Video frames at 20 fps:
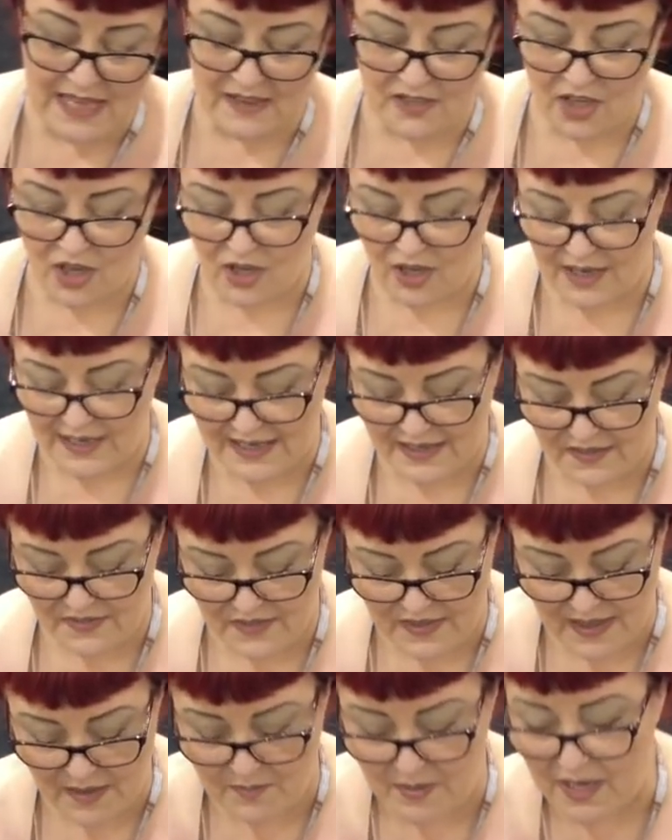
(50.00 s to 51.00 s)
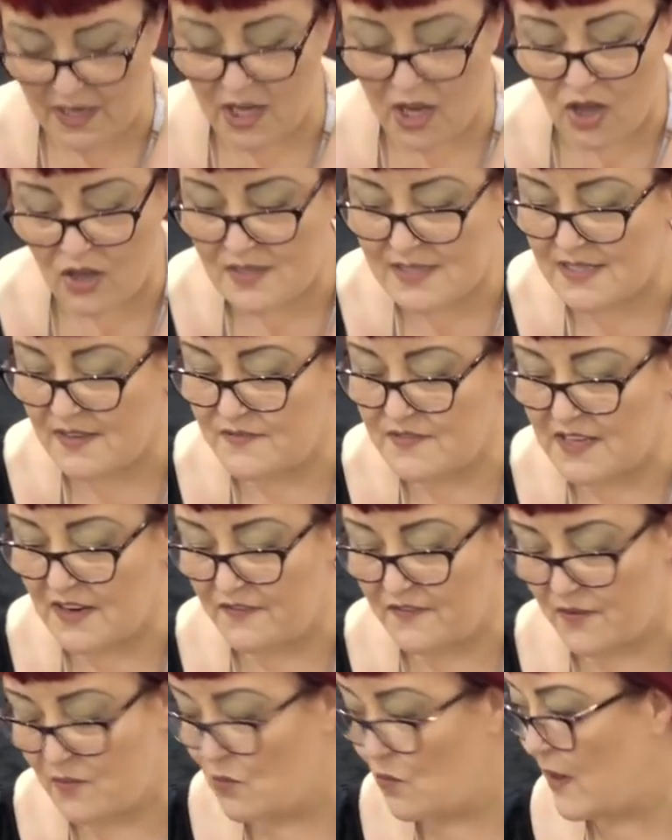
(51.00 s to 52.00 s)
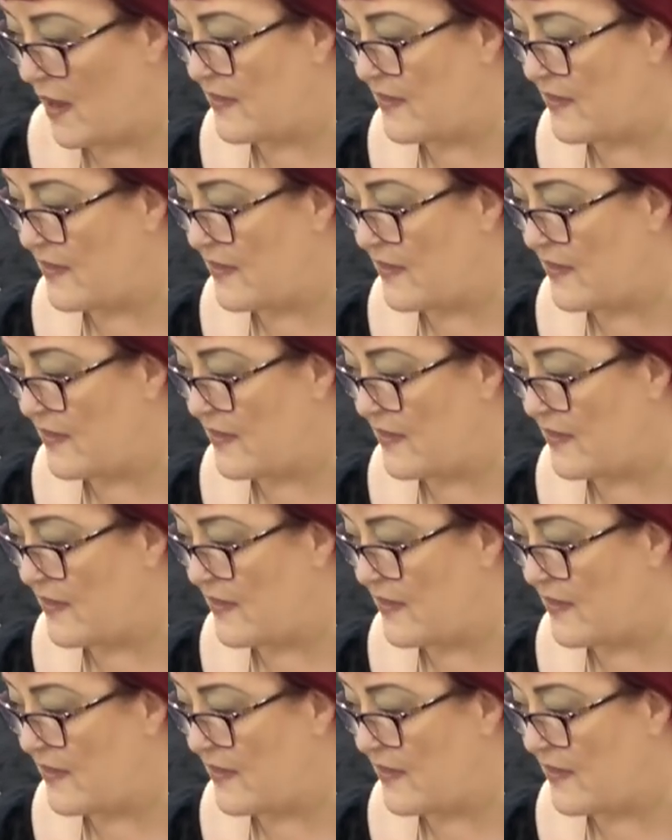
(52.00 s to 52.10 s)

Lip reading: alcohol ink thing, but lots of different